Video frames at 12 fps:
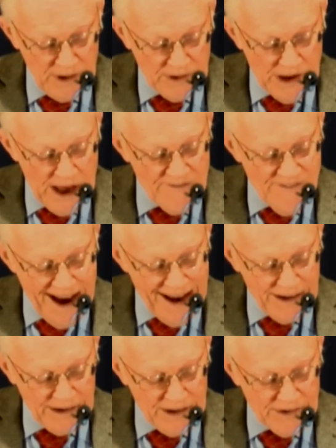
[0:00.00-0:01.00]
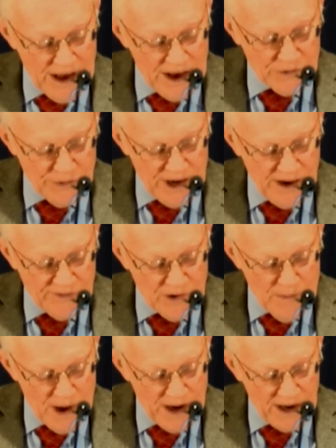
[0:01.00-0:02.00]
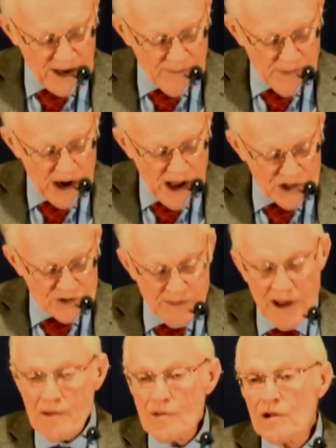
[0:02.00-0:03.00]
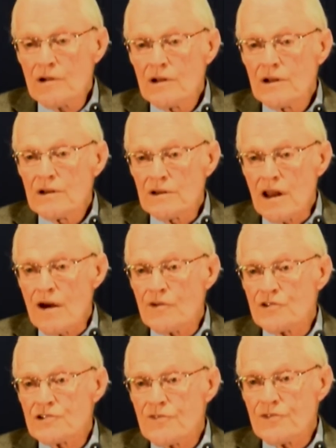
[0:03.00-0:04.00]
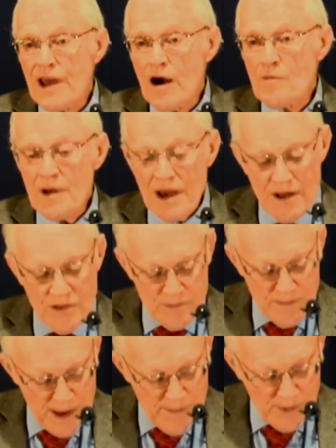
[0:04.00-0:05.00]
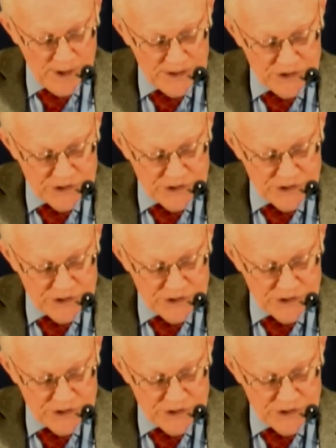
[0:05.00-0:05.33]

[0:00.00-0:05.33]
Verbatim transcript: not violent, not greedy for money, but hospitable, lovers of helping other people,